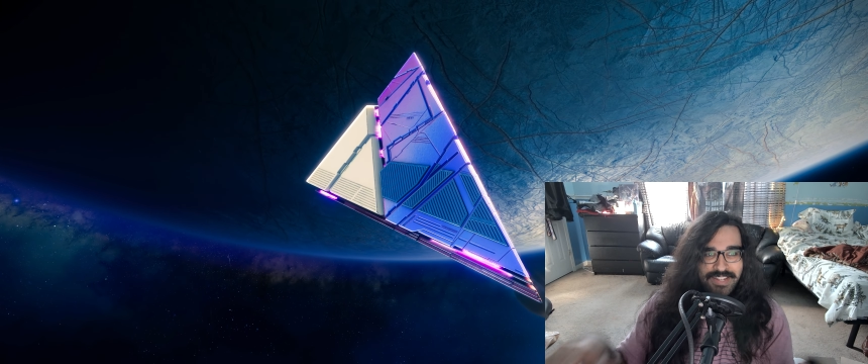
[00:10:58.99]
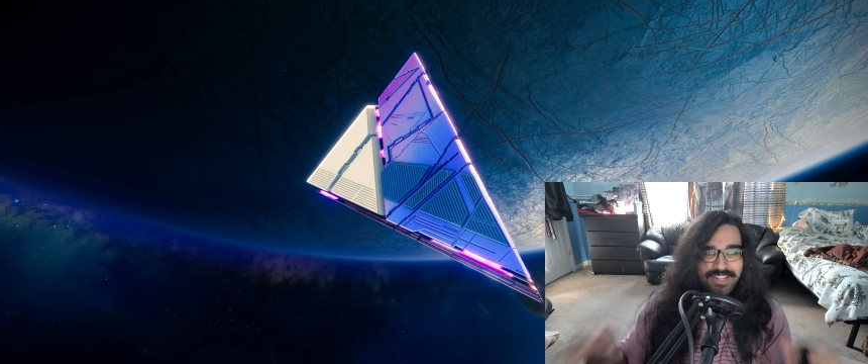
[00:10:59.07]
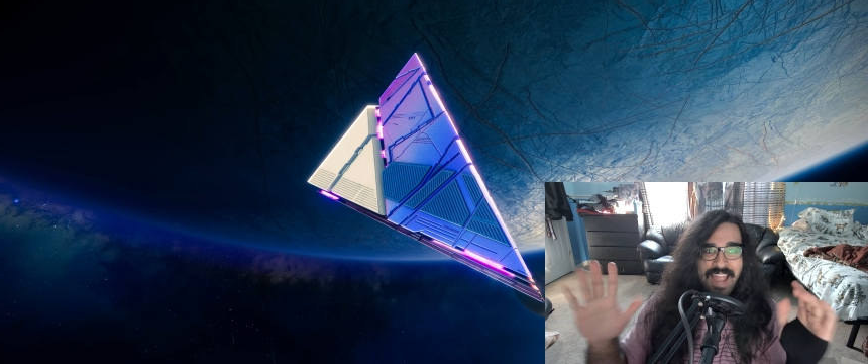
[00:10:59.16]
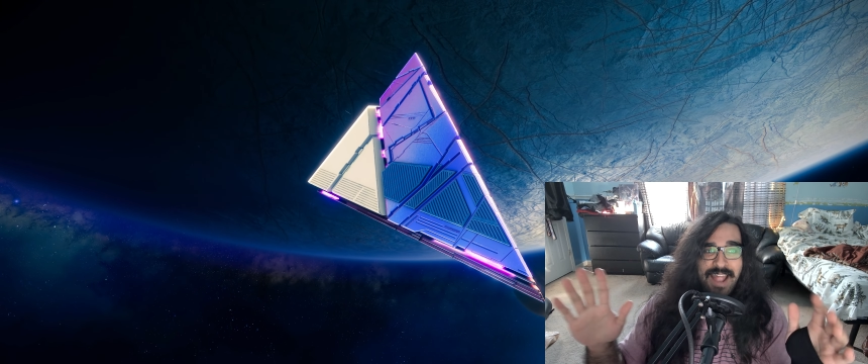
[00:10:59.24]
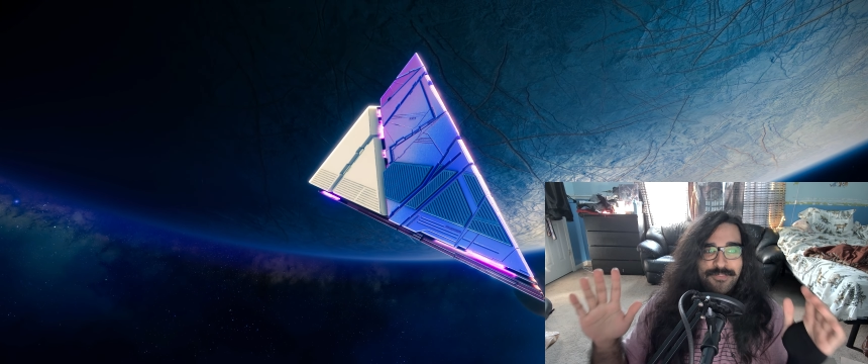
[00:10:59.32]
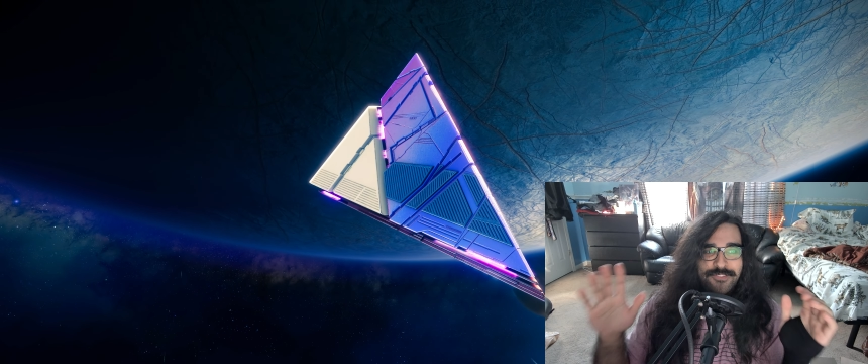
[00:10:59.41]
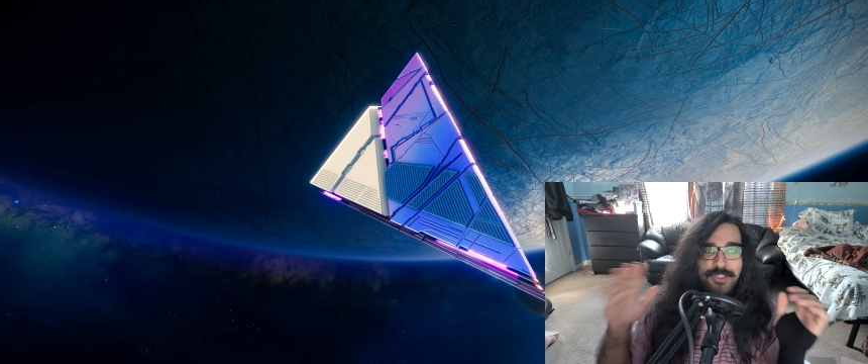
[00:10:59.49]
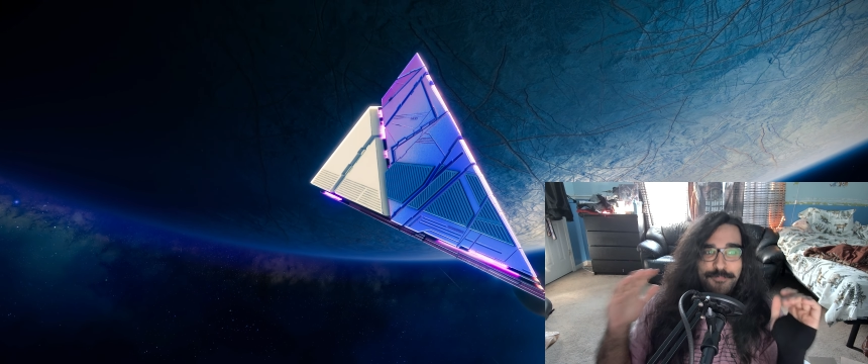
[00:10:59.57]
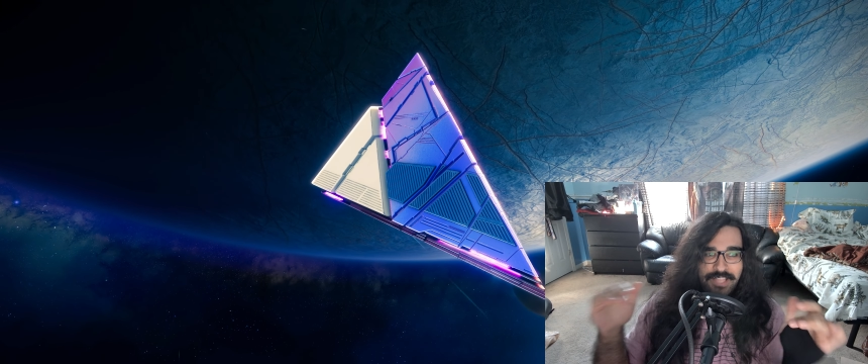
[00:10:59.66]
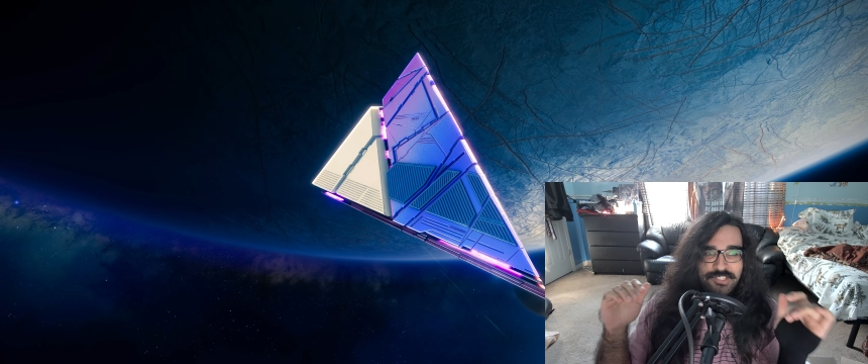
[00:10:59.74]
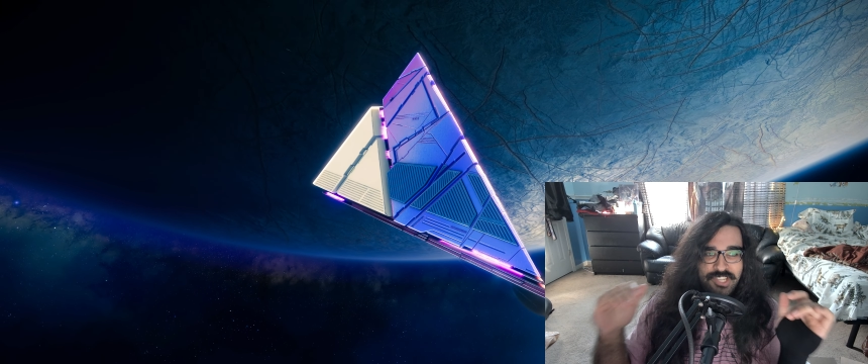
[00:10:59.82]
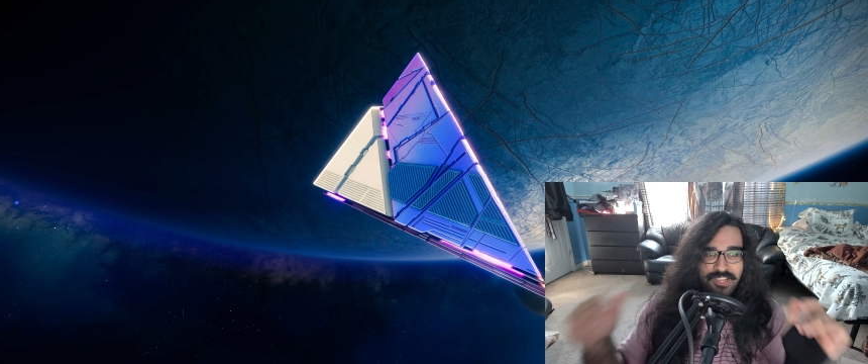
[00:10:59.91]
not the
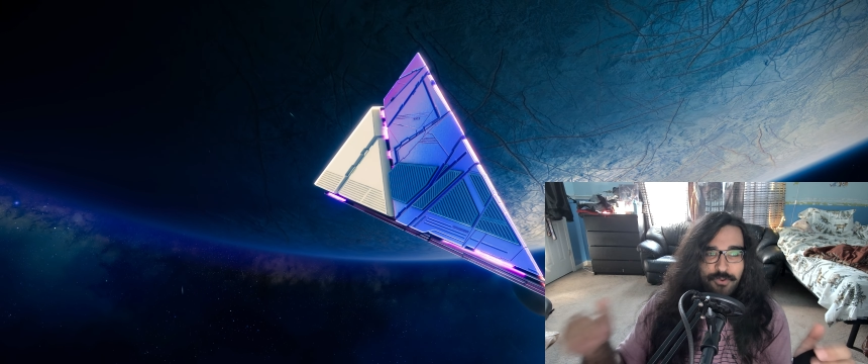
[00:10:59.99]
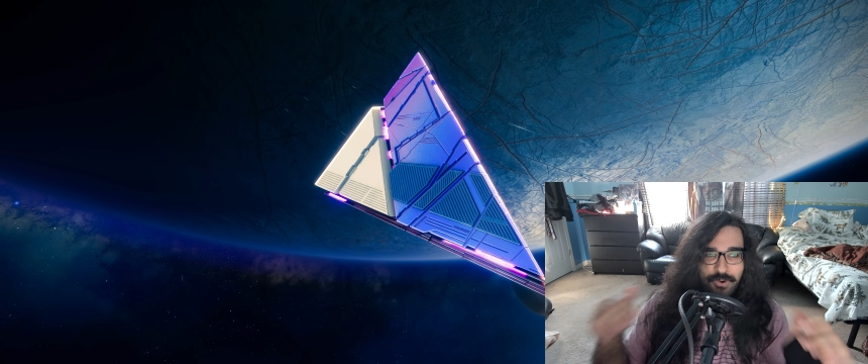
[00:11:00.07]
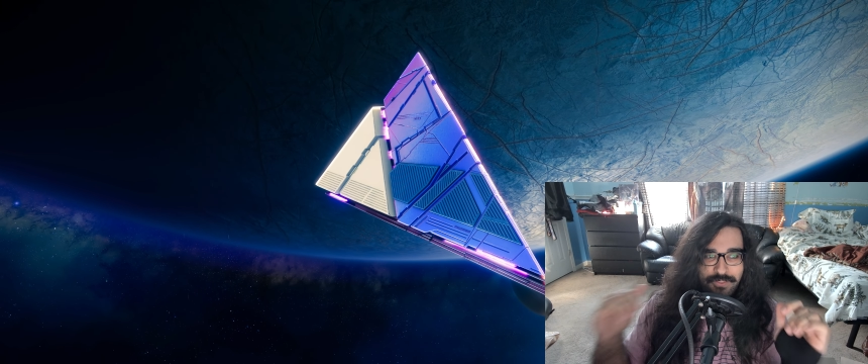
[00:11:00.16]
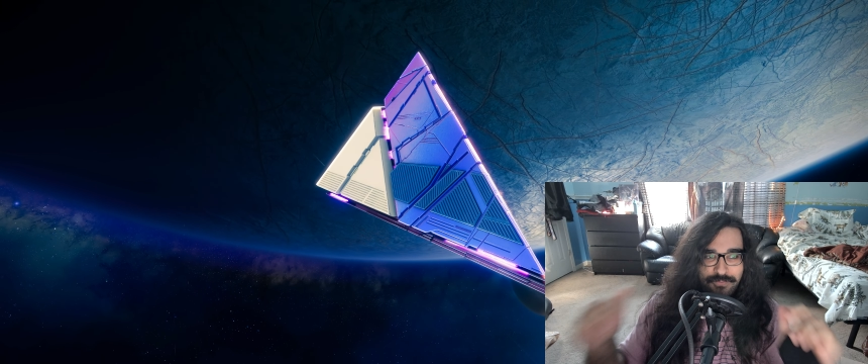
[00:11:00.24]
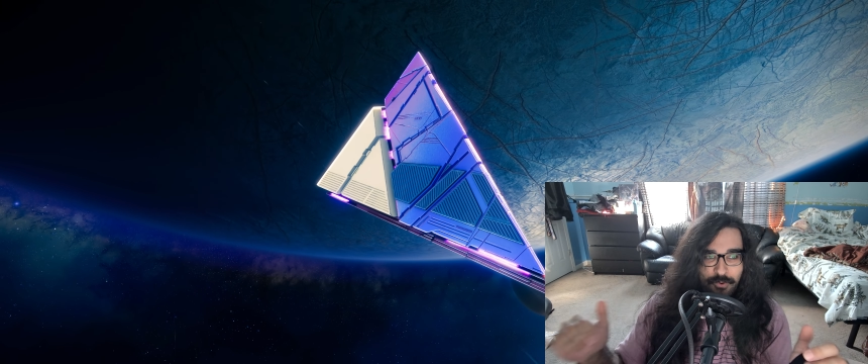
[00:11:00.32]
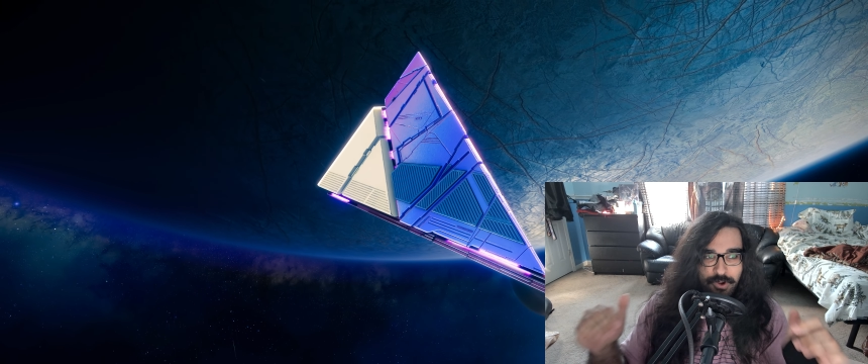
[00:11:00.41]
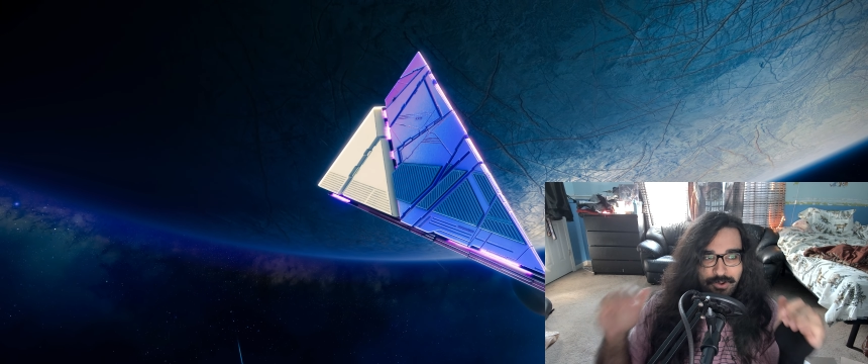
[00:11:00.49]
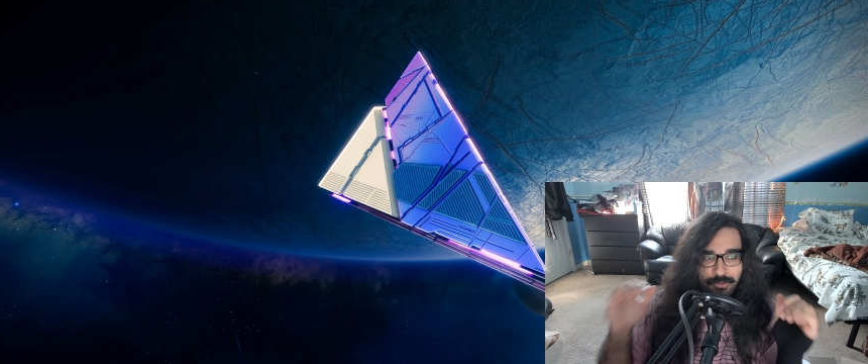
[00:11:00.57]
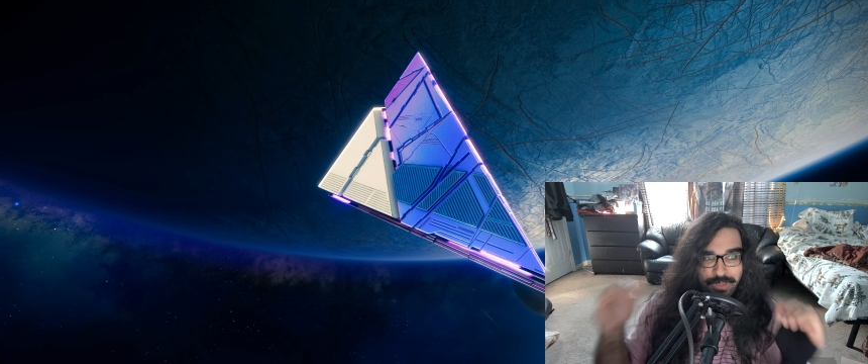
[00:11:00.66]
Banshee 44